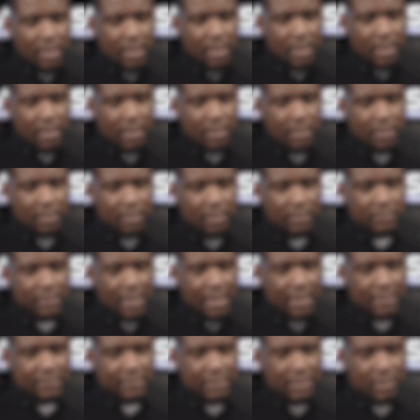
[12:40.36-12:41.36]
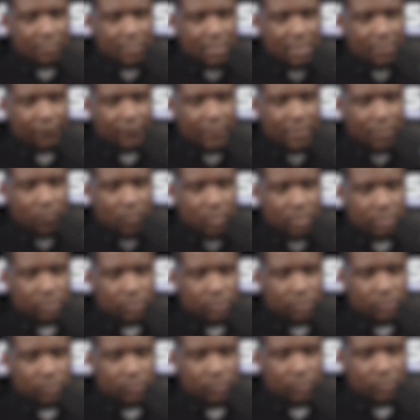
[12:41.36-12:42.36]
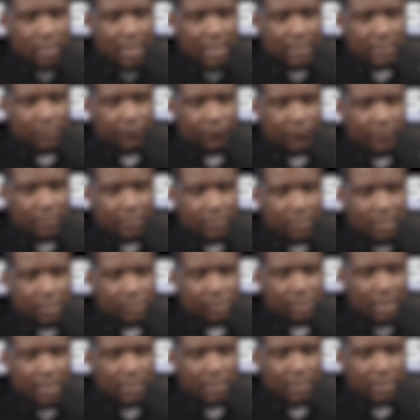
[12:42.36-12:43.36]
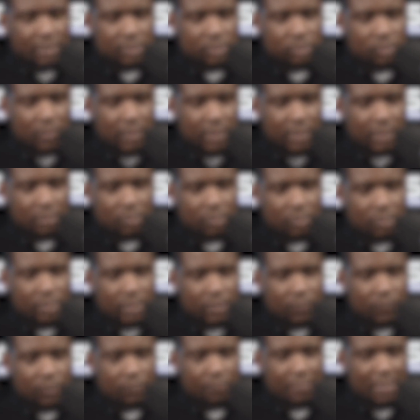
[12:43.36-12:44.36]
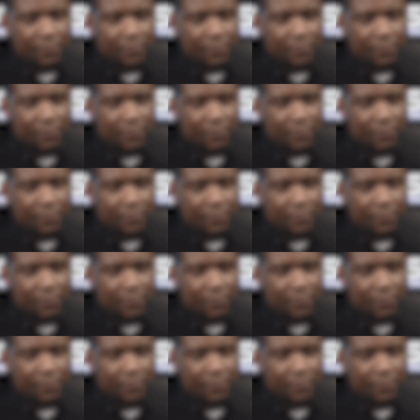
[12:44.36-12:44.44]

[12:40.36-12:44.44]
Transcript: and it's asking me if I want to activate Touch ID, so I can log in with